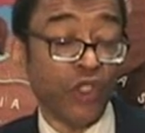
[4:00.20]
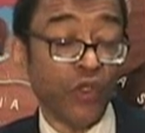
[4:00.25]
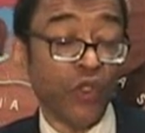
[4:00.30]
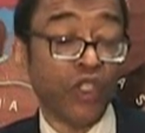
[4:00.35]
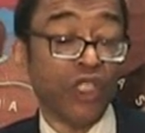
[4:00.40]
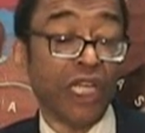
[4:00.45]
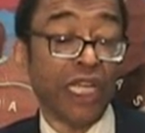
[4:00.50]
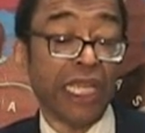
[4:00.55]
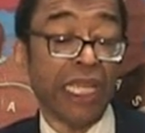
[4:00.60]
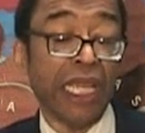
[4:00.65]

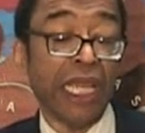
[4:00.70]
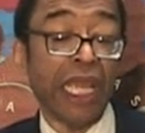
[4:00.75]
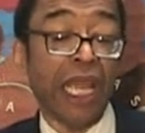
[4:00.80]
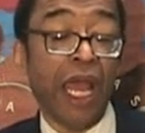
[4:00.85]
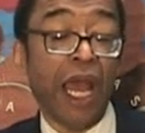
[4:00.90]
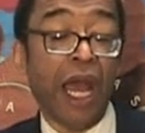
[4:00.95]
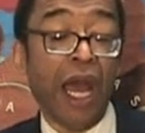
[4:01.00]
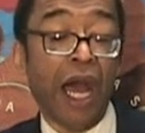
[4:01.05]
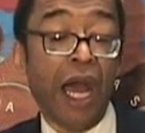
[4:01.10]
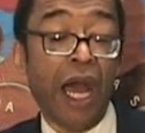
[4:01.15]
usually,
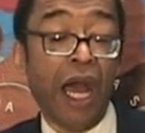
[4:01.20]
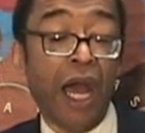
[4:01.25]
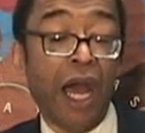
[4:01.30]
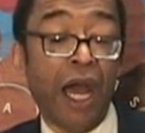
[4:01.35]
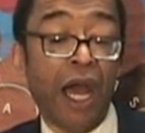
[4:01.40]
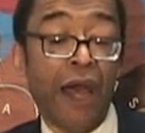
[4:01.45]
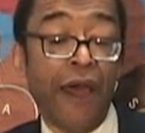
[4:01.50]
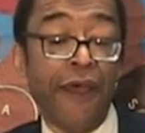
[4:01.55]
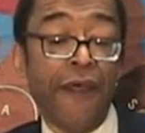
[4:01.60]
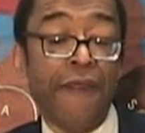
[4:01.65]

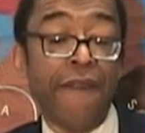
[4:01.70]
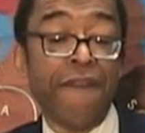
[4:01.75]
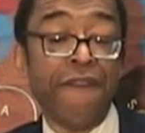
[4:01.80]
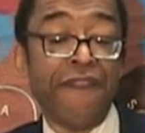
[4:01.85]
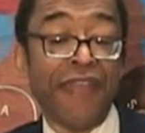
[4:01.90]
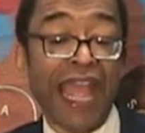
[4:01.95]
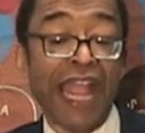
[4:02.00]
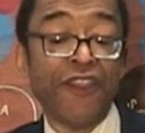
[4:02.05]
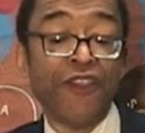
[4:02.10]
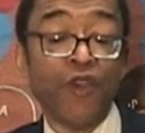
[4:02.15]

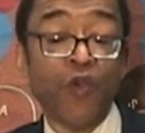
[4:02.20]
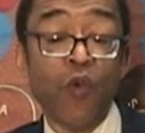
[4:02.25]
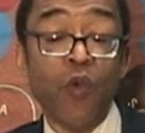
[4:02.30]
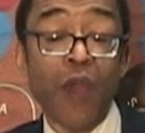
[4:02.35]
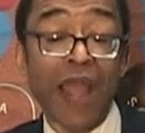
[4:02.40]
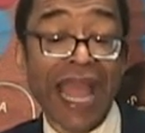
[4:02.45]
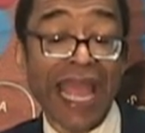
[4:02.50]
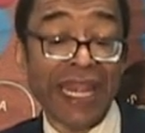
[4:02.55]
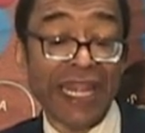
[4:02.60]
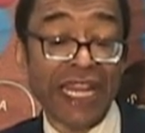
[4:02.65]
that you
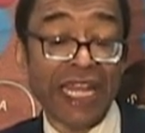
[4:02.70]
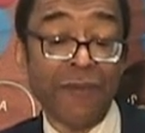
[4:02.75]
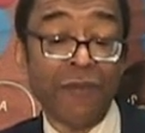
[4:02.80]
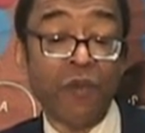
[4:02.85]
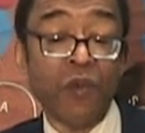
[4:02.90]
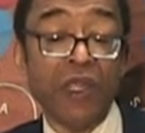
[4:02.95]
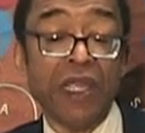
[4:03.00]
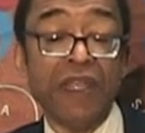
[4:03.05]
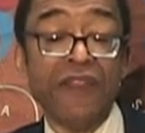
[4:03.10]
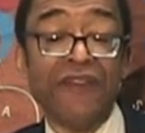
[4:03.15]
wind
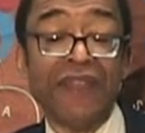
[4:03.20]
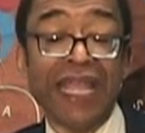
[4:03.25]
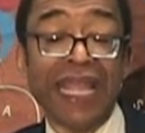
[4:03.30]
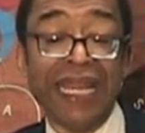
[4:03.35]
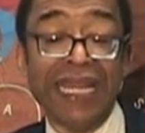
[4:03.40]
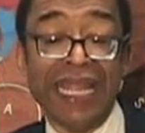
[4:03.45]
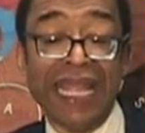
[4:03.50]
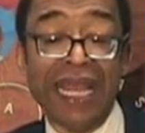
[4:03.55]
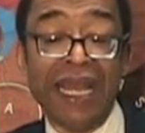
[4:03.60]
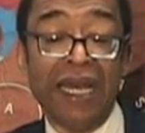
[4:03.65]
up with
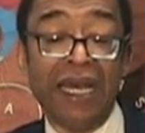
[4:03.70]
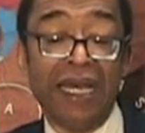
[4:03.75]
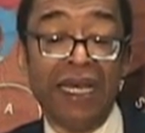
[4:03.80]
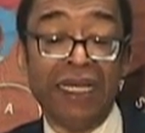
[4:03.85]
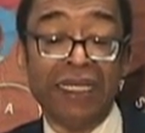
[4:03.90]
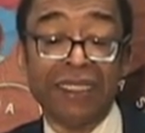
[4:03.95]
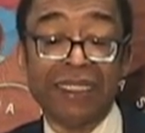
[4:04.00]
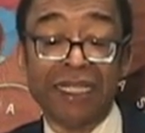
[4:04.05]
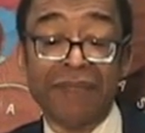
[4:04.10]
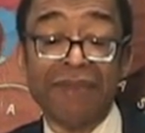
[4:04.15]

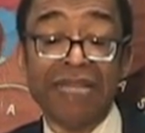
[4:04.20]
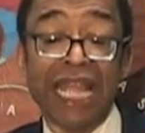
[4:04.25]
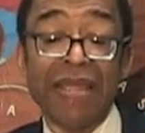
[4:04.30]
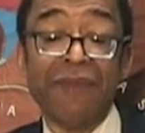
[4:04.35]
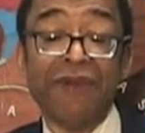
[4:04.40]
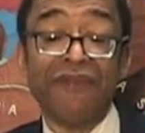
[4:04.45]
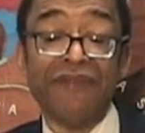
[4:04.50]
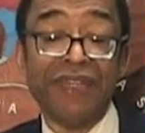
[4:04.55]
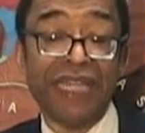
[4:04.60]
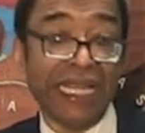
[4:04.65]
some
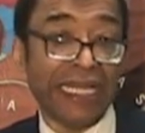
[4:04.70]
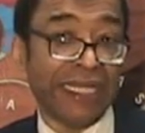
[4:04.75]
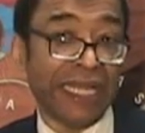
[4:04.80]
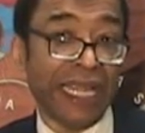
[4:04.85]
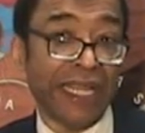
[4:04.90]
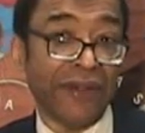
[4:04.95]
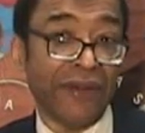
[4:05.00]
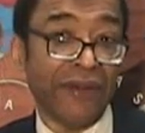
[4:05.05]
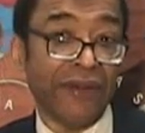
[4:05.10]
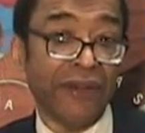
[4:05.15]
type of
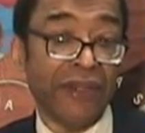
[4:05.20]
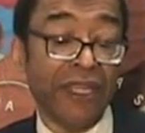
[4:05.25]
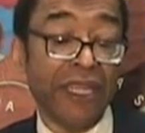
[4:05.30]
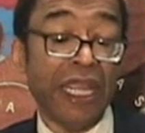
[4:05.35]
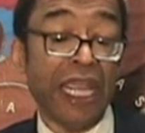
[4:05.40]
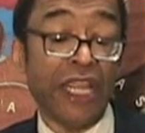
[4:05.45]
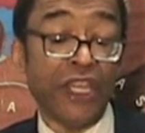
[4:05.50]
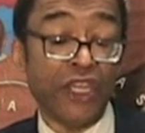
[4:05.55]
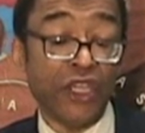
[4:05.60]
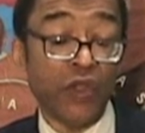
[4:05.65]
dictator.
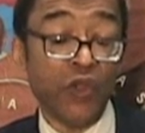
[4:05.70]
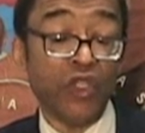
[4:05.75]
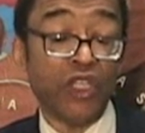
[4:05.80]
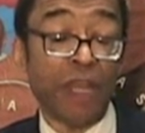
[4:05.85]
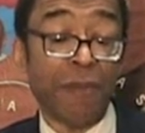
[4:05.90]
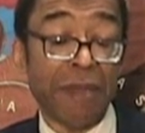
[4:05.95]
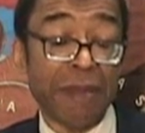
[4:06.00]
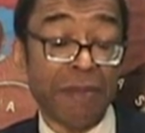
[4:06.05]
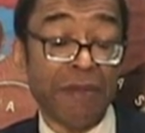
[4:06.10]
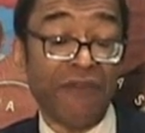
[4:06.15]
And
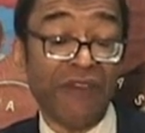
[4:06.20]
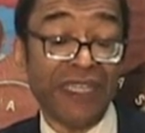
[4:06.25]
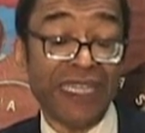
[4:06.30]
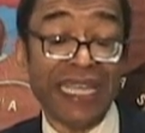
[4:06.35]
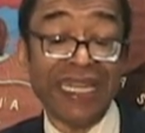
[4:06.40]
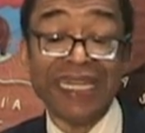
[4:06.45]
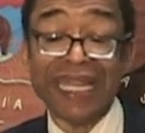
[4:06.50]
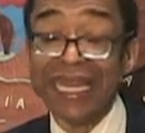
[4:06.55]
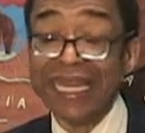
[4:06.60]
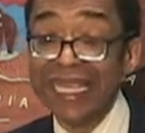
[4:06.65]
usually people
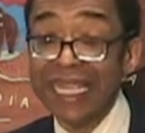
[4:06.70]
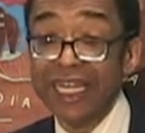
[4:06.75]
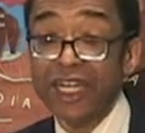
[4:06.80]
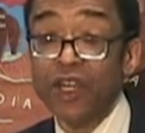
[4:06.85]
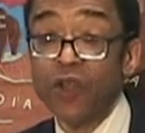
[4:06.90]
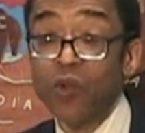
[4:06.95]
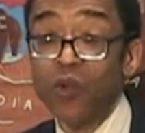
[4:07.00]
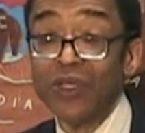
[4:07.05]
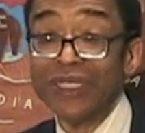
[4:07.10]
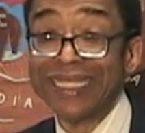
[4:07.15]
forget that
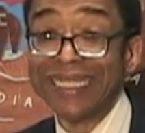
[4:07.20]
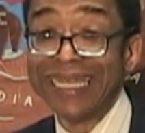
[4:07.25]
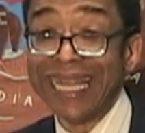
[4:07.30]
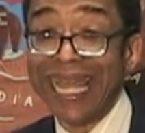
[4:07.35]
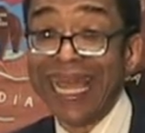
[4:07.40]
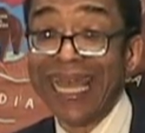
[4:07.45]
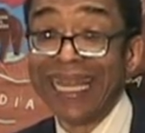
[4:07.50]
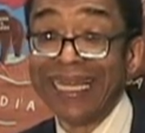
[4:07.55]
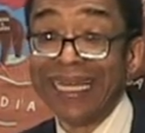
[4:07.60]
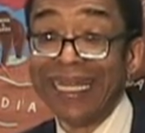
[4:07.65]
Hitler was
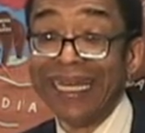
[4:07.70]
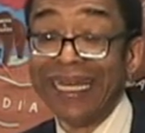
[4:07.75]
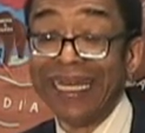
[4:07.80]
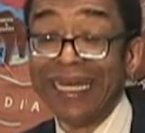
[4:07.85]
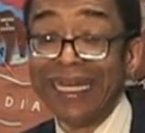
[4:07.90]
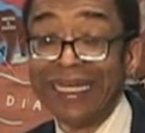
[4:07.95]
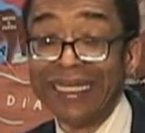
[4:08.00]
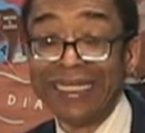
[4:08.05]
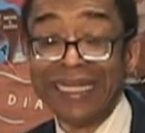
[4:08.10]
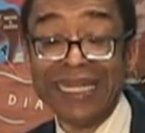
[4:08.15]

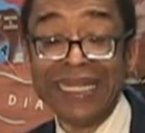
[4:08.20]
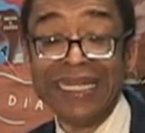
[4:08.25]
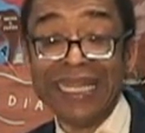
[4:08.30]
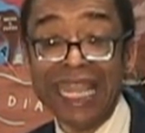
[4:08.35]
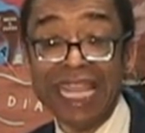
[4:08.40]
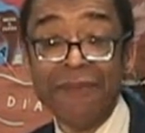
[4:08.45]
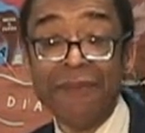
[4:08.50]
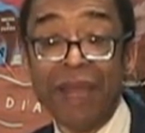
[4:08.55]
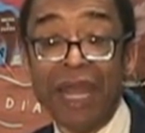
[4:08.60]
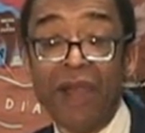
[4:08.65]
not, didn't
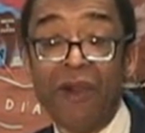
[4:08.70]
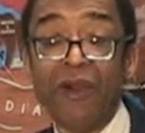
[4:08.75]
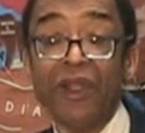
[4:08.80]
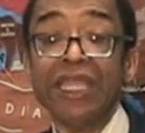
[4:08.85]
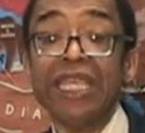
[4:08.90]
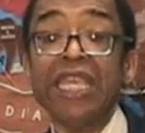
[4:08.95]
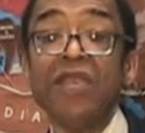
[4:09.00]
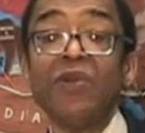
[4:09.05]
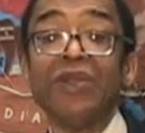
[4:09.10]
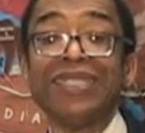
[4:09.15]
take power.
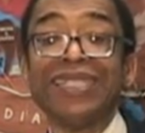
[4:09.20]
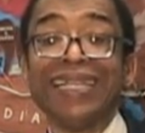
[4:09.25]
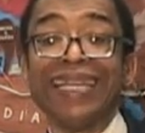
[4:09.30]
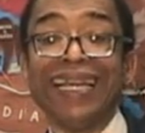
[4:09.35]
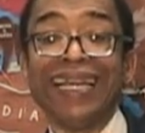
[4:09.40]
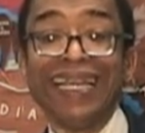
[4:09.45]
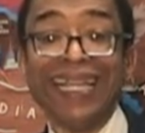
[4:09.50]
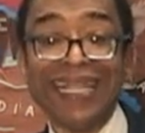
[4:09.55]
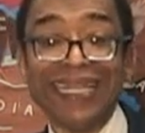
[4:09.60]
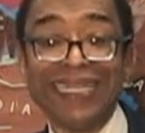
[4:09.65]
He was
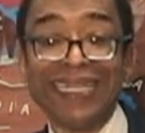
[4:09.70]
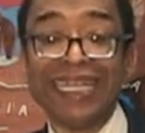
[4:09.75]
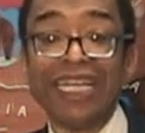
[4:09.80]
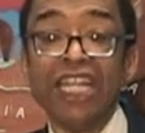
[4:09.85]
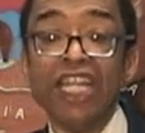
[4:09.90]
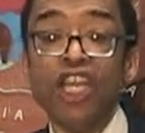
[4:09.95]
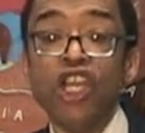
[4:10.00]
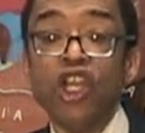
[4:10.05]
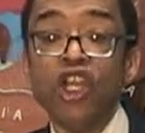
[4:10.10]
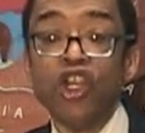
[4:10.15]
elected
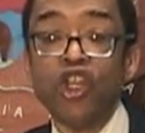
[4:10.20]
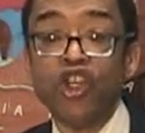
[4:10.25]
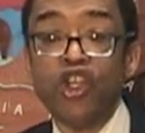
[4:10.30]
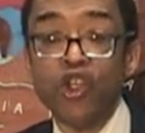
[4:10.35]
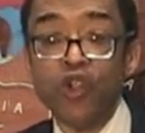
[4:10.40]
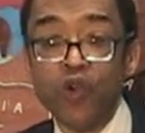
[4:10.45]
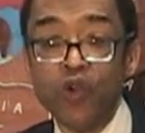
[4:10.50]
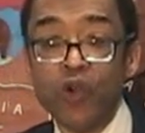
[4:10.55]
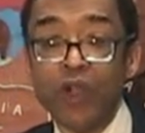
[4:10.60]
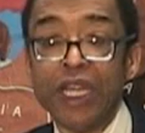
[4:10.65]

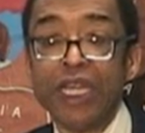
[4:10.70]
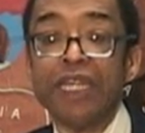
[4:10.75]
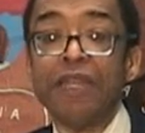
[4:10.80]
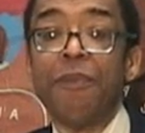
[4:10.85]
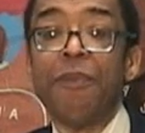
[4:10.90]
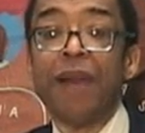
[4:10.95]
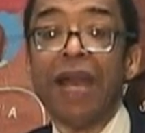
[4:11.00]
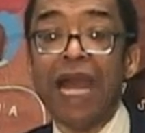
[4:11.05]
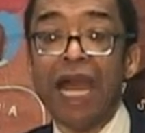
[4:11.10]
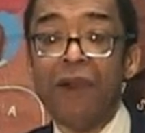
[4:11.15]
during
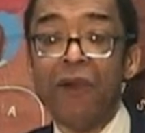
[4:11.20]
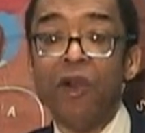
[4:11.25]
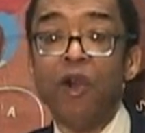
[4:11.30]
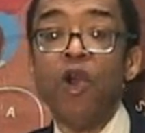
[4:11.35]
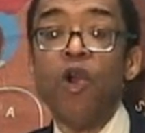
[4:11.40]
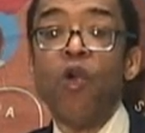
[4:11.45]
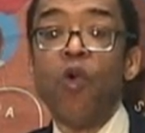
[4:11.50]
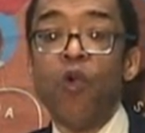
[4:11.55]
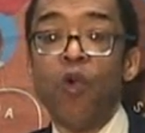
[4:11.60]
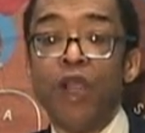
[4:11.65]
the power
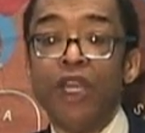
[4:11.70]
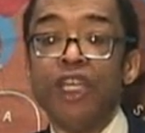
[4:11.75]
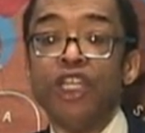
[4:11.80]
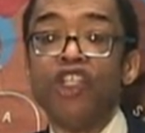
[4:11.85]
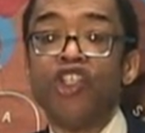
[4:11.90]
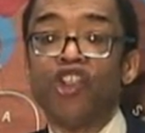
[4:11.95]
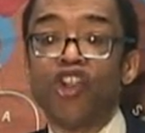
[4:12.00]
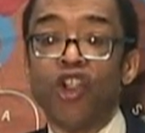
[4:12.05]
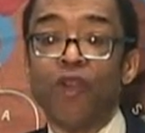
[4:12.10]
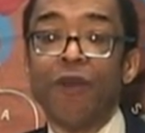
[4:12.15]
when the
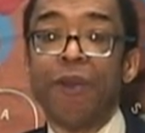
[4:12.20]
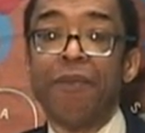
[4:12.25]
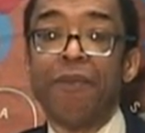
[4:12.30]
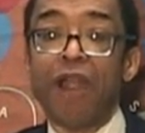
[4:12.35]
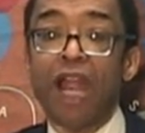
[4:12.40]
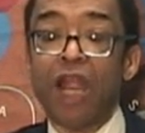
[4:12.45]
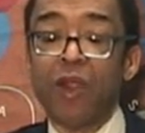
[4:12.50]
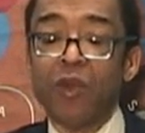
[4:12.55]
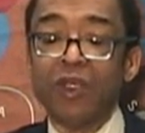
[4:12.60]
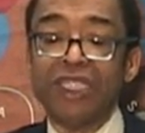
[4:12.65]
German
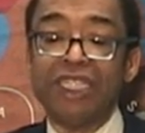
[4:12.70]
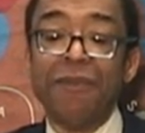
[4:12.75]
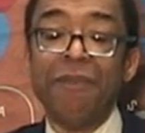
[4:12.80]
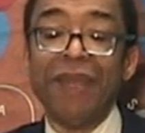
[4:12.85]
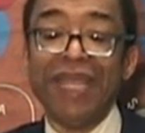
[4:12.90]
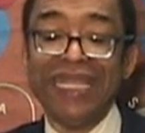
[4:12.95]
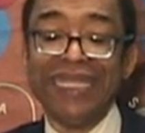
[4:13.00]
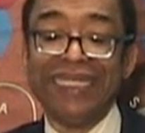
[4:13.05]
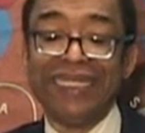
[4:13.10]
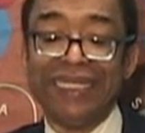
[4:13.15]
mark was
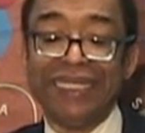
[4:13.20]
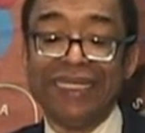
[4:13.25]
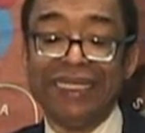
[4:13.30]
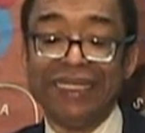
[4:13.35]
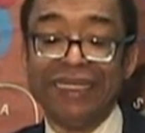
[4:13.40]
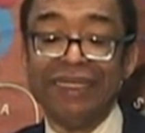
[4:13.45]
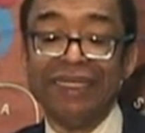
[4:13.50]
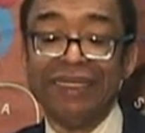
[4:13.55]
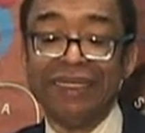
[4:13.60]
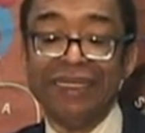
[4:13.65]
debased.
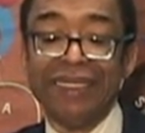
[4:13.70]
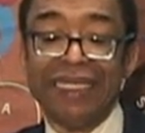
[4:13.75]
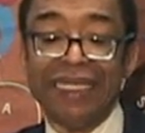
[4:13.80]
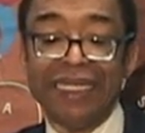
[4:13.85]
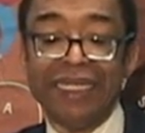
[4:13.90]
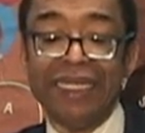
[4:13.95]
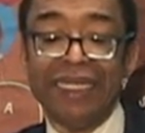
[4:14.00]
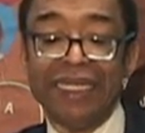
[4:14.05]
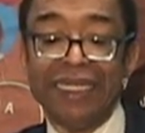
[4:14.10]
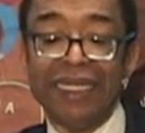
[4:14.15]

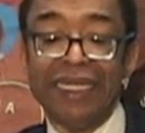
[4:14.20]
And